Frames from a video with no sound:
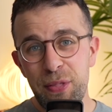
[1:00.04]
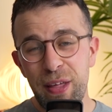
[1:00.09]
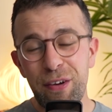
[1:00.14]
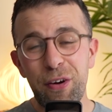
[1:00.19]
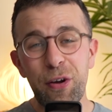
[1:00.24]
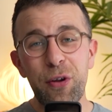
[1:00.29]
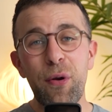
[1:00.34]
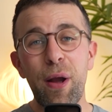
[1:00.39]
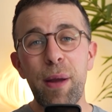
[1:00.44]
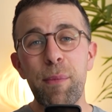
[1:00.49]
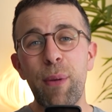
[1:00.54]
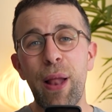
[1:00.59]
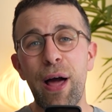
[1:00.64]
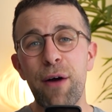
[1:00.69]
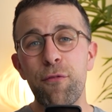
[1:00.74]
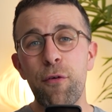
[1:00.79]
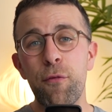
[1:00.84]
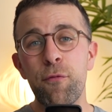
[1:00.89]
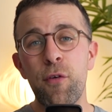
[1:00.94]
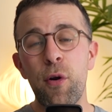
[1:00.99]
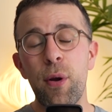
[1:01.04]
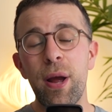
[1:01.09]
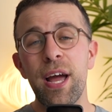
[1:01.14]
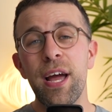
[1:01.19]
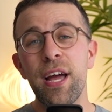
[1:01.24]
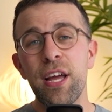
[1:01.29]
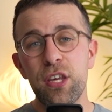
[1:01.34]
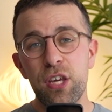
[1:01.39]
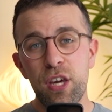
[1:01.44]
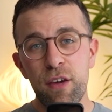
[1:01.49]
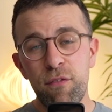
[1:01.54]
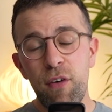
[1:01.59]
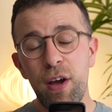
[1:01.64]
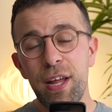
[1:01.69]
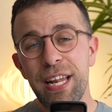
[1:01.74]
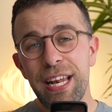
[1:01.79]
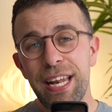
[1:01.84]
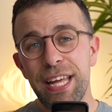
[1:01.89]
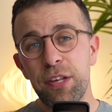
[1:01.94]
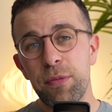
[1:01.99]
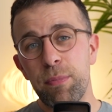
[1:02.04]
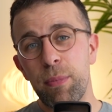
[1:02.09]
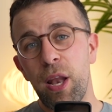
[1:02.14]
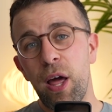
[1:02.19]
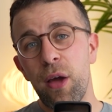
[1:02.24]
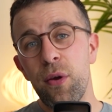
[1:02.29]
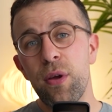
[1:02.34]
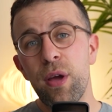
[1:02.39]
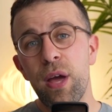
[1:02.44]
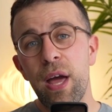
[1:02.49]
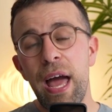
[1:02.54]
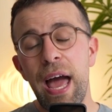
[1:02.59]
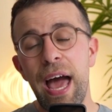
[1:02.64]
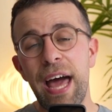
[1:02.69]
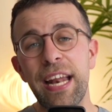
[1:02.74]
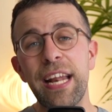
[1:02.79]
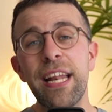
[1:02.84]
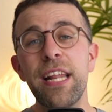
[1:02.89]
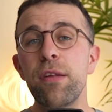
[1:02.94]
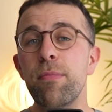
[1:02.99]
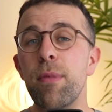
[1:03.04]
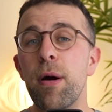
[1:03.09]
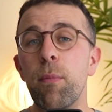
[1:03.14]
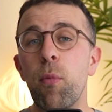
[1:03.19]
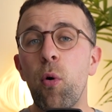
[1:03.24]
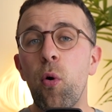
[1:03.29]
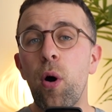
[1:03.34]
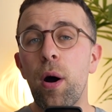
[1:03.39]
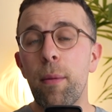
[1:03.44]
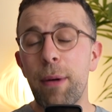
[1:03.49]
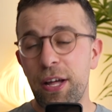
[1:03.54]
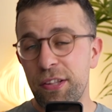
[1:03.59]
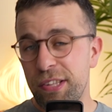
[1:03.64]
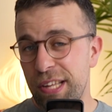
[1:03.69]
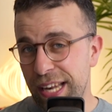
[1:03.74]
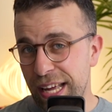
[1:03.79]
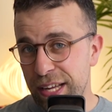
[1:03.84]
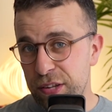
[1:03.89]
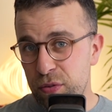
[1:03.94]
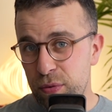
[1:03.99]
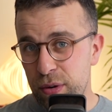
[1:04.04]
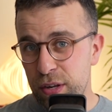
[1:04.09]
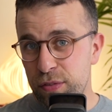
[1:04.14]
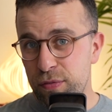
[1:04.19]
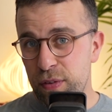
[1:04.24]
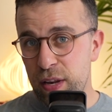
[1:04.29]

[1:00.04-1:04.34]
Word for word: They've got a great platform for it. You can find it linked below and a little bit more about it later in this